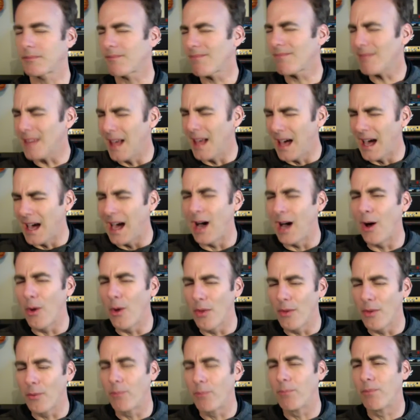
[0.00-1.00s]
how
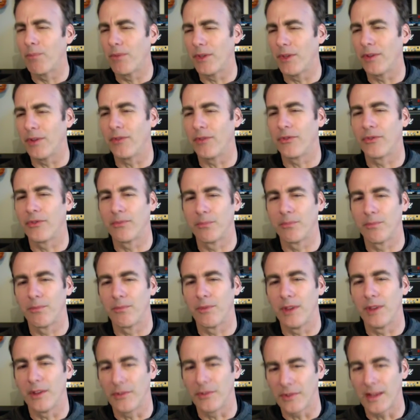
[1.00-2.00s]

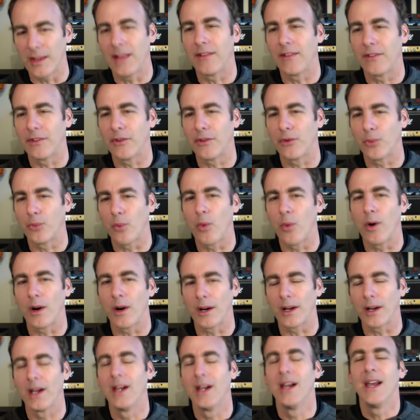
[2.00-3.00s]
the sentences
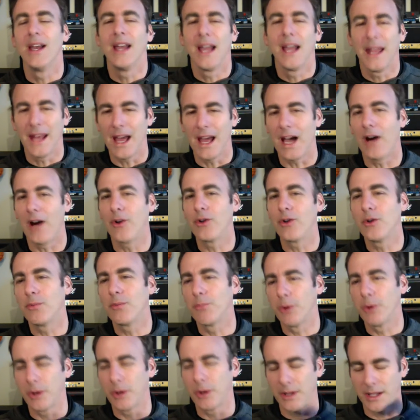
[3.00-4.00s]
work and how you
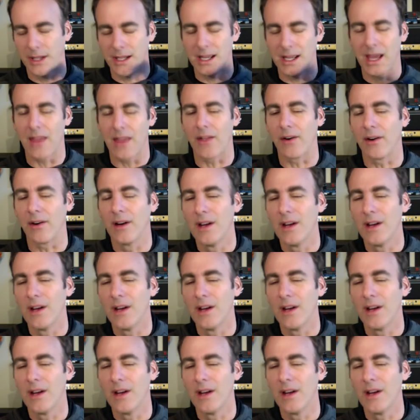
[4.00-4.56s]
put together